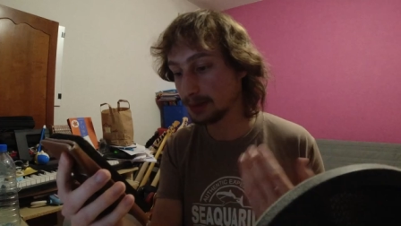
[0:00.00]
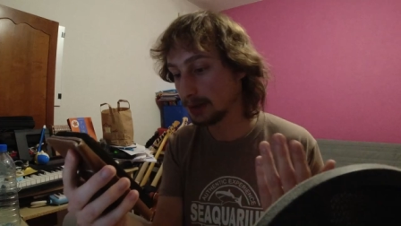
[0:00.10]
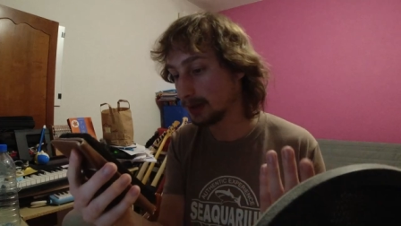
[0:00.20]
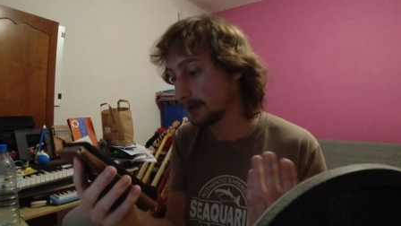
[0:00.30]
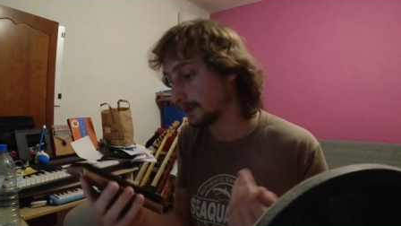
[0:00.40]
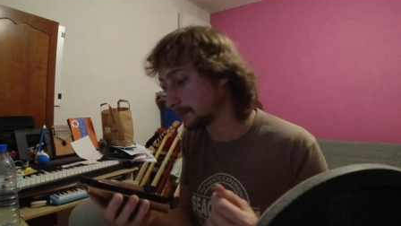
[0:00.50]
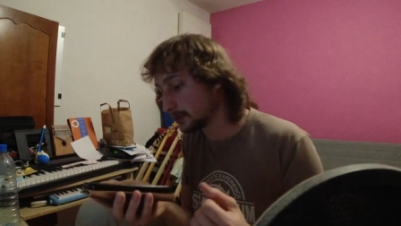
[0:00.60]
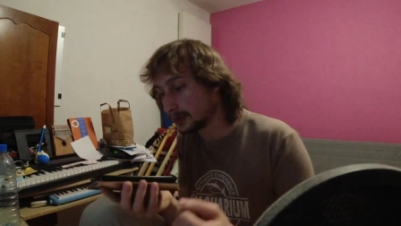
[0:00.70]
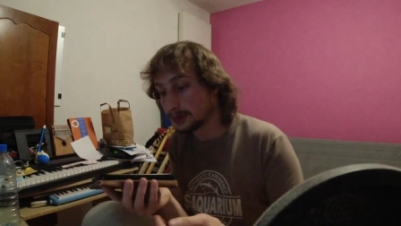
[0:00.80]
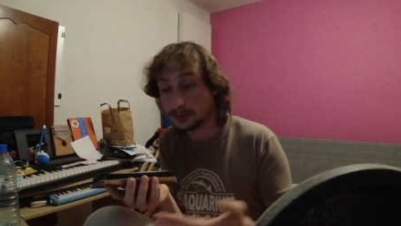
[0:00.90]
Um,
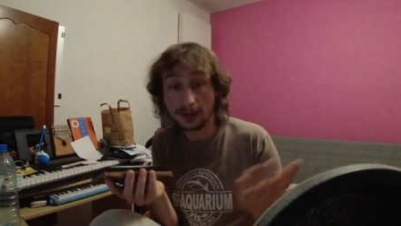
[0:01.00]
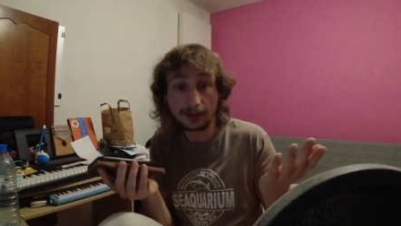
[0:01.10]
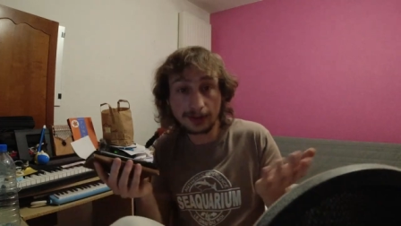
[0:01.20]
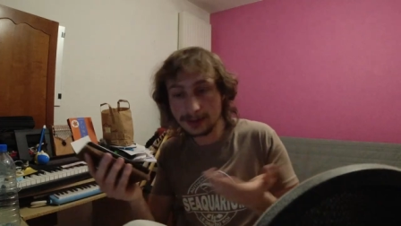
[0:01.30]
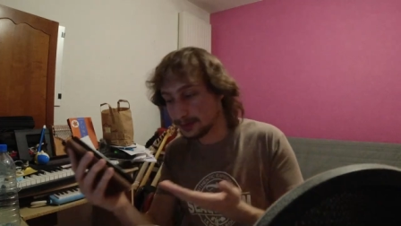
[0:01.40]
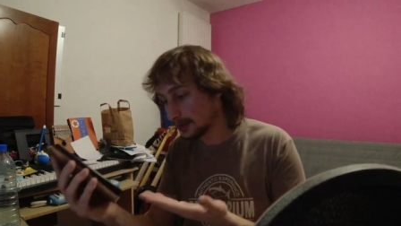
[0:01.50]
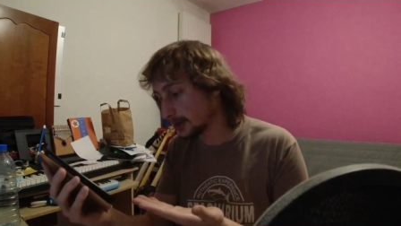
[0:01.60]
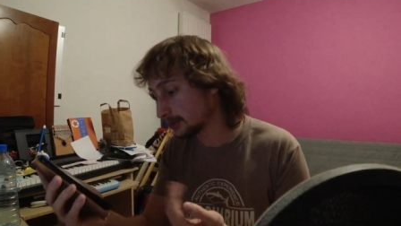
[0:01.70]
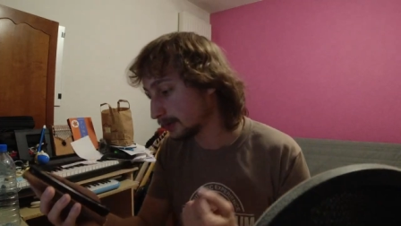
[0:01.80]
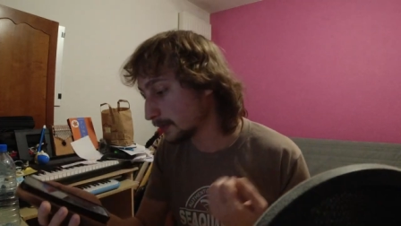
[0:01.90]
so yeah, that's a
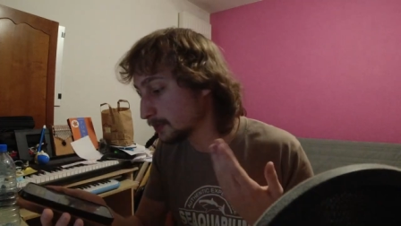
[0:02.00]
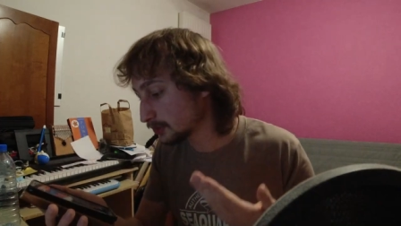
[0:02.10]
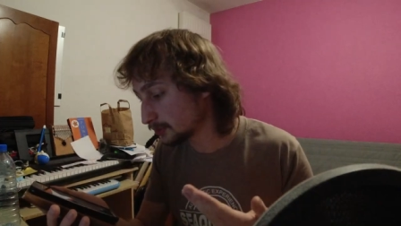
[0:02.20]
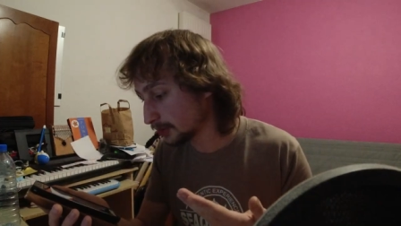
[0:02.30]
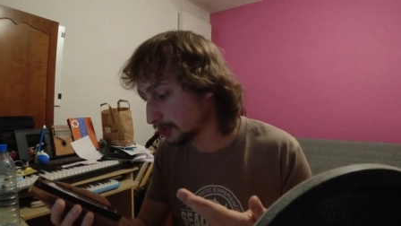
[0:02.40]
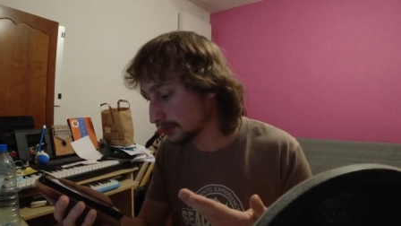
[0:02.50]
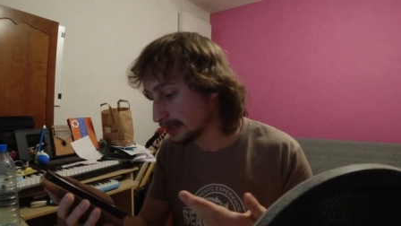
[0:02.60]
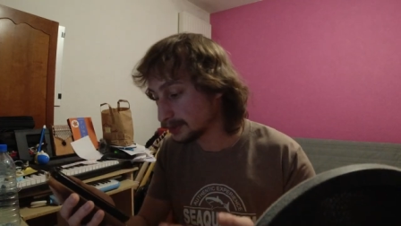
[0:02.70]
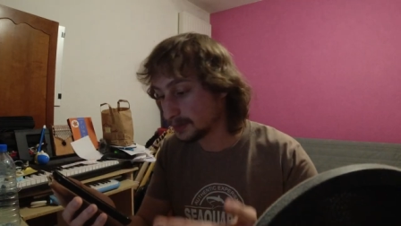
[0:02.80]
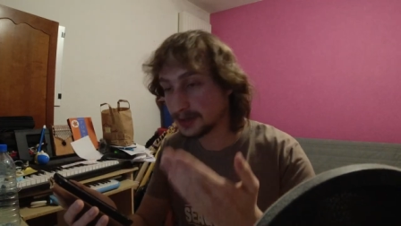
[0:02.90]
character I'm able to
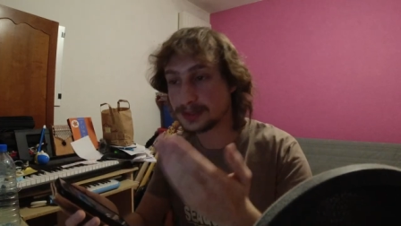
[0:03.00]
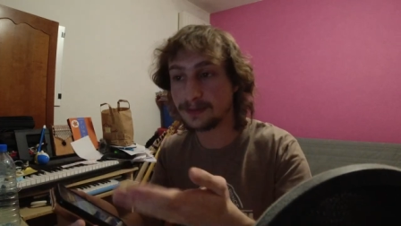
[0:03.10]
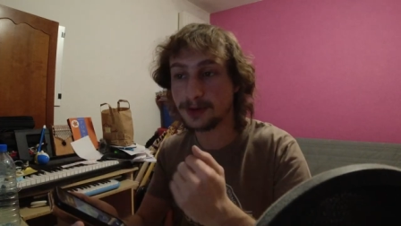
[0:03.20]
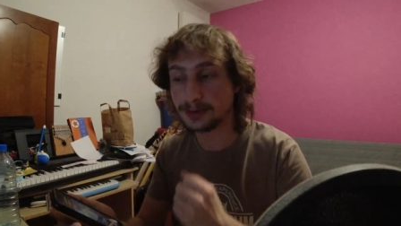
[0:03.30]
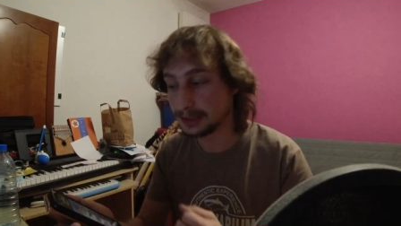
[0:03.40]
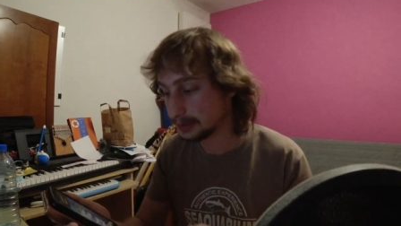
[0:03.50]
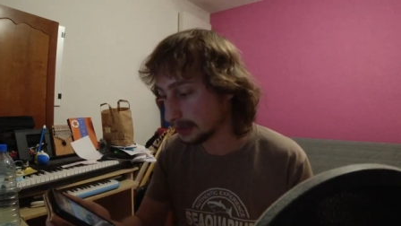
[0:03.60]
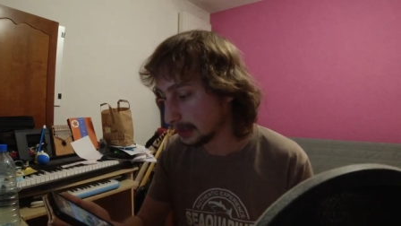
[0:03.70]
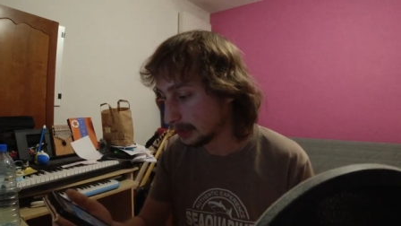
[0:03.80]
recognize because I've learned it.